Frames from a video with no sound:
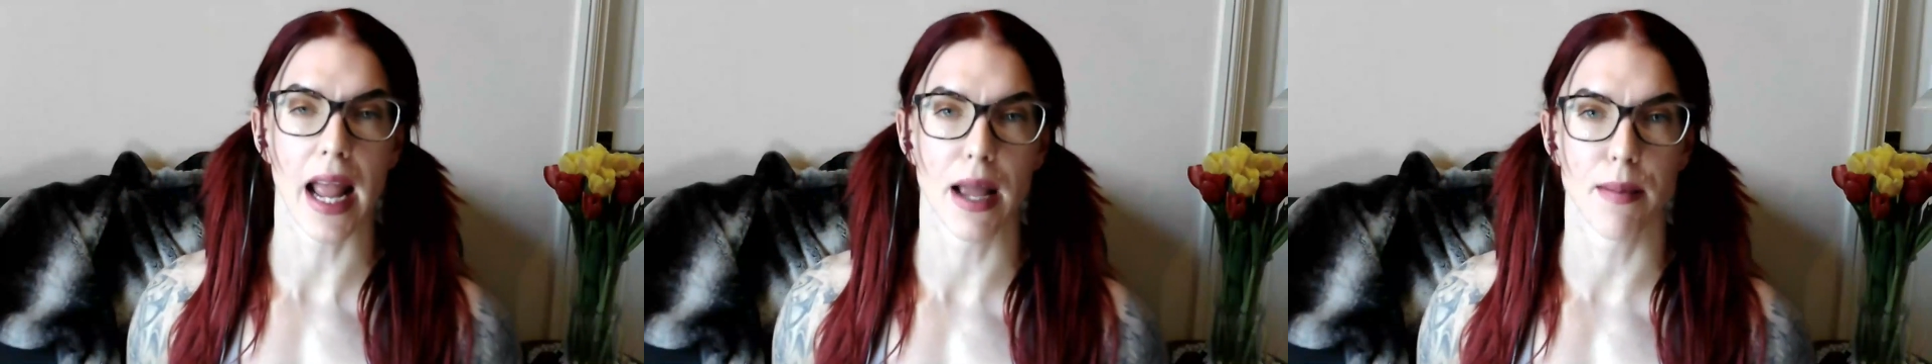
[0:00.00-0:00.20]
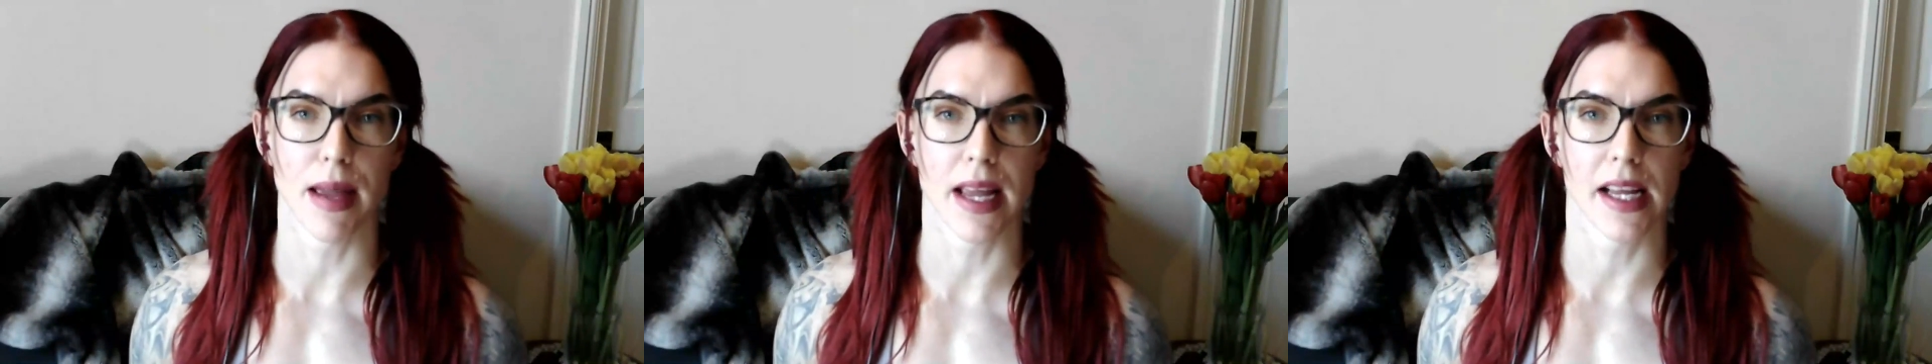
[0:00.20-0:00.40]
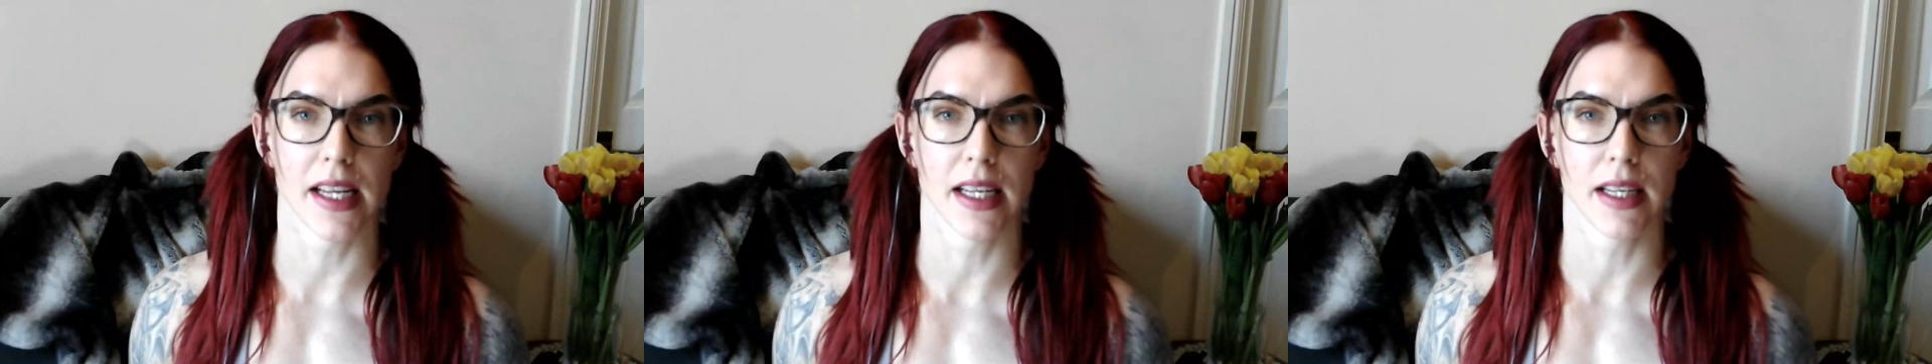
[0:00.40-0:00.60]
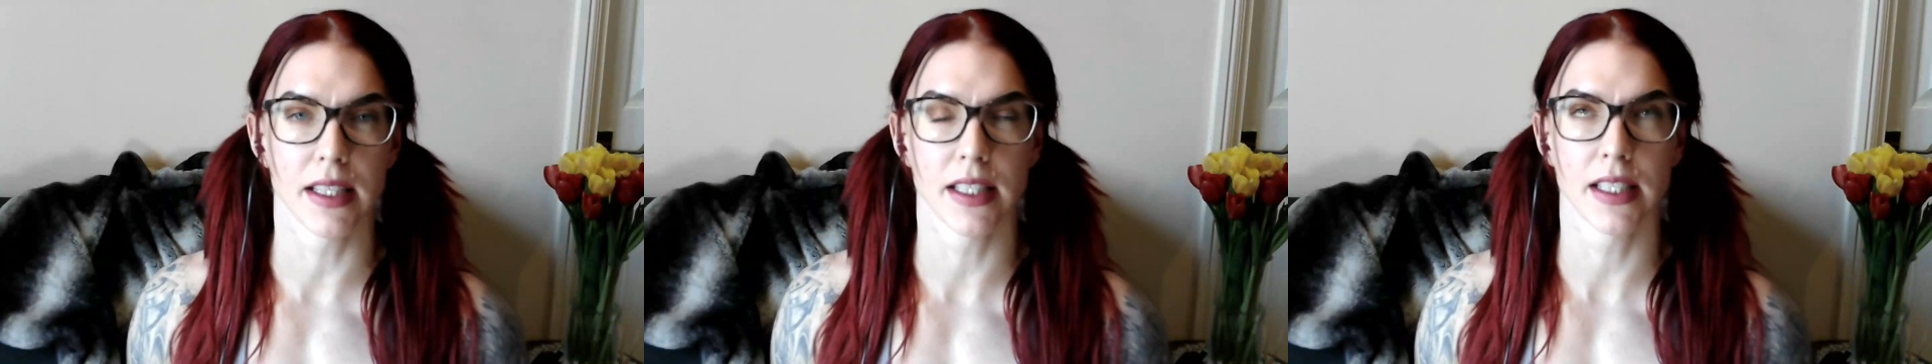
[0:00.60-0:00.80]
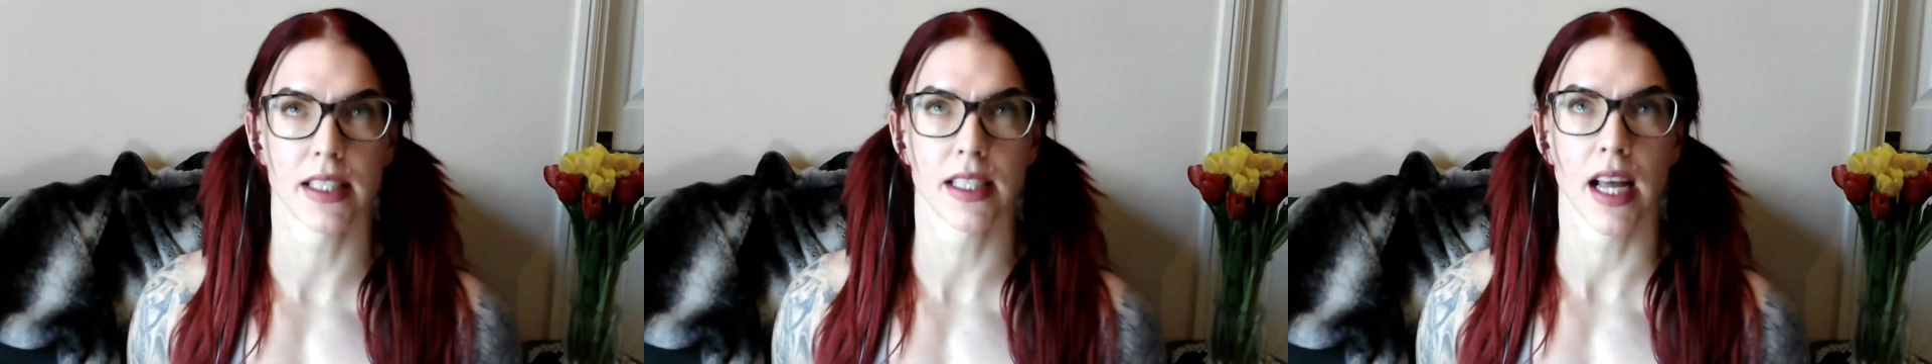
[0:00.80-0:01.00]

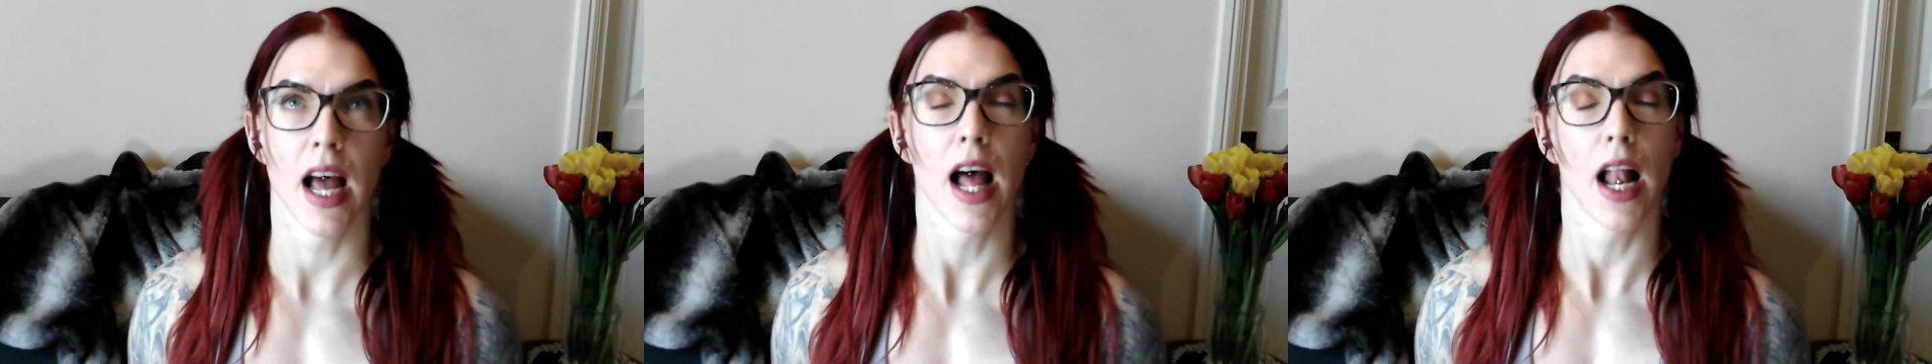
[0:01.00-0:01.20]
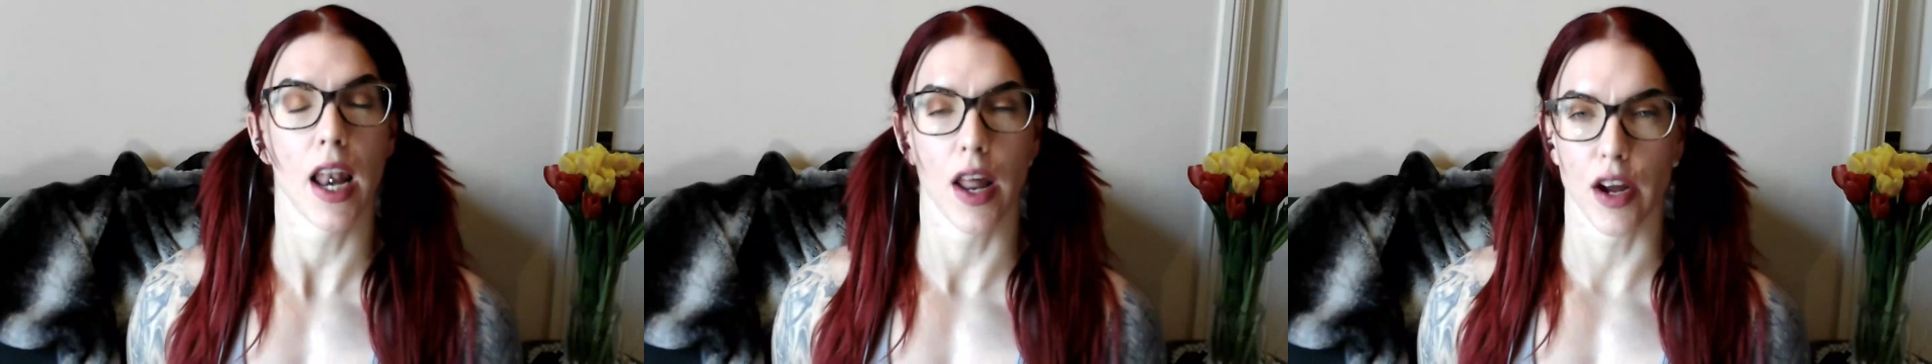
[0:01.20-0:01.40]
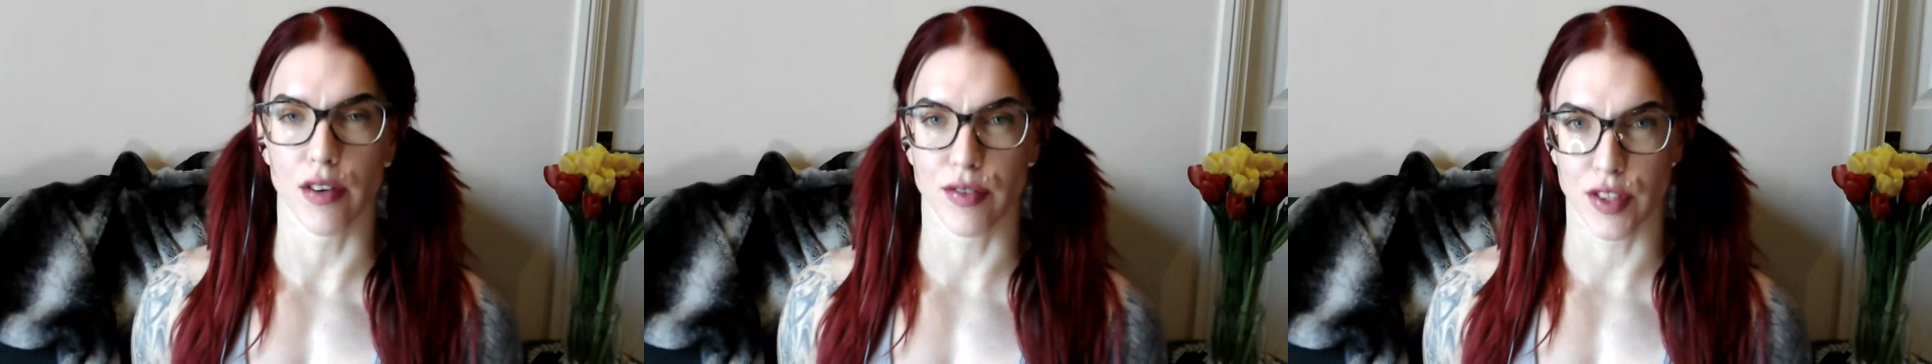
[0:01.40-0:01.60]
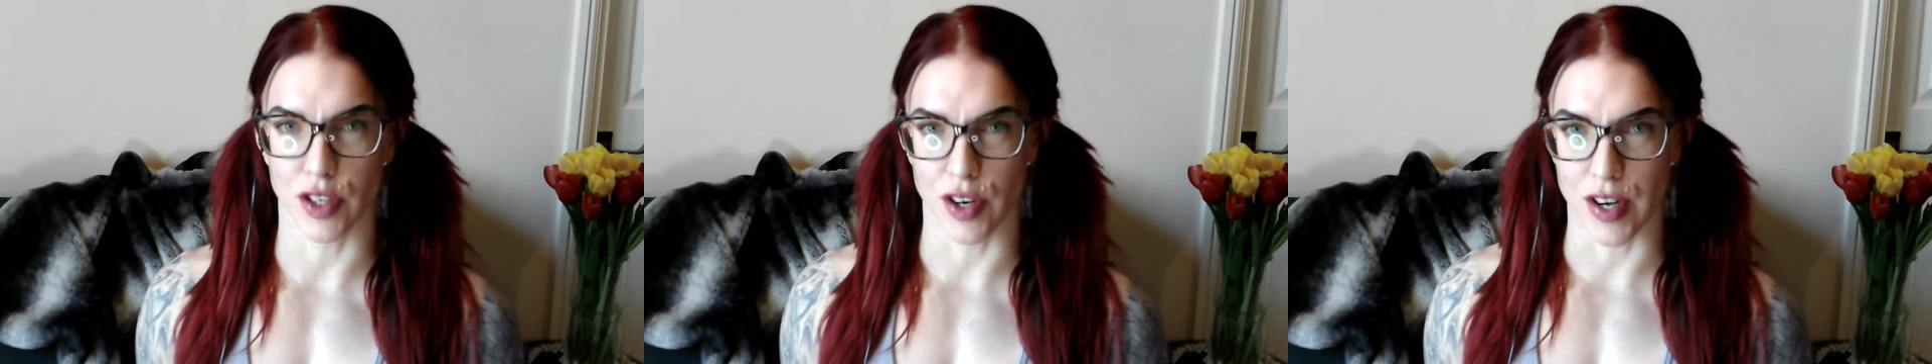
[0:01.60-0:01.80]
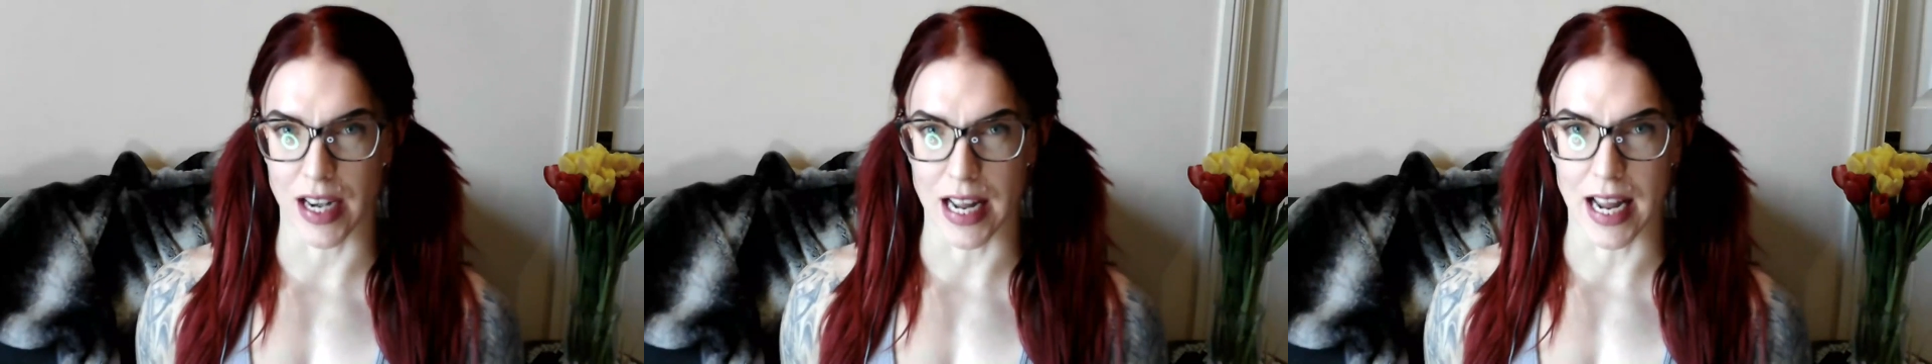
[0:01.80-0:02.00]
Amy's Life
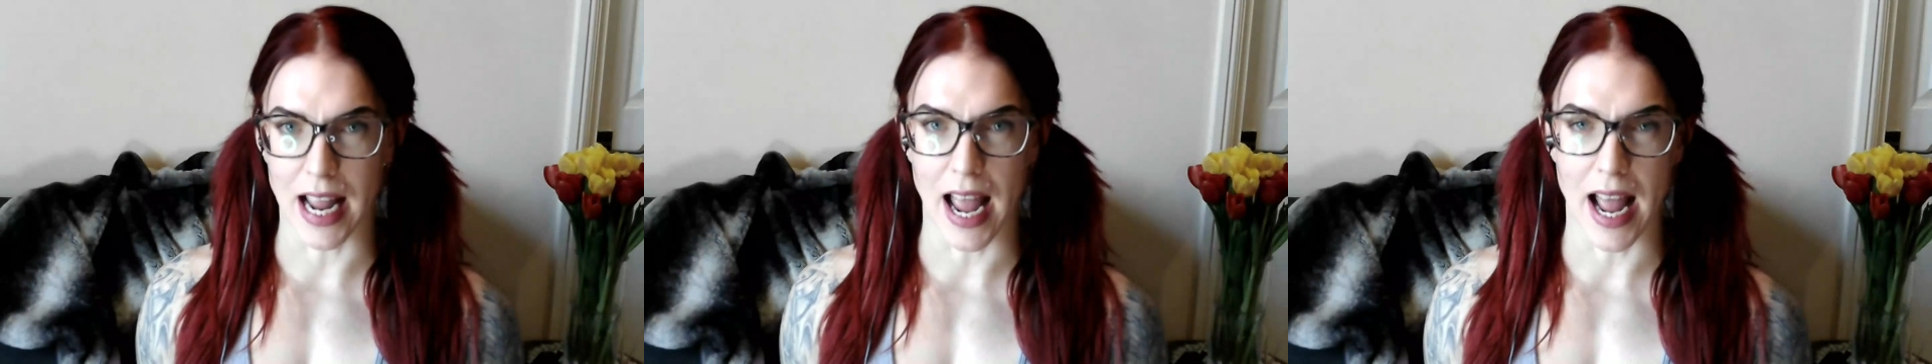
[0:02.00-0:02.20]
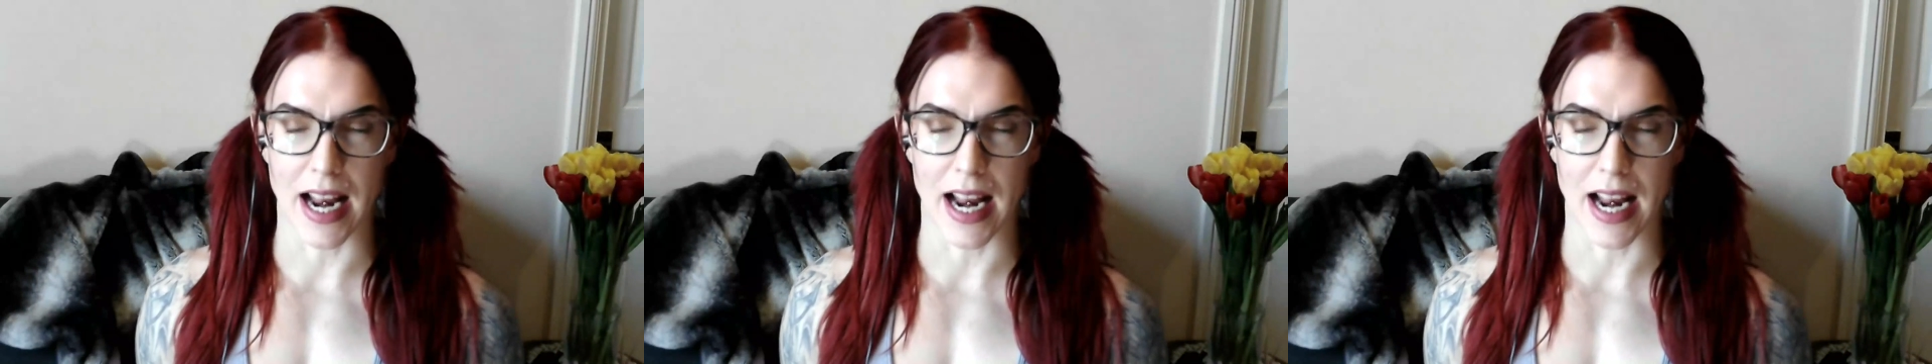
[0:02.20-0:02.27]
Journey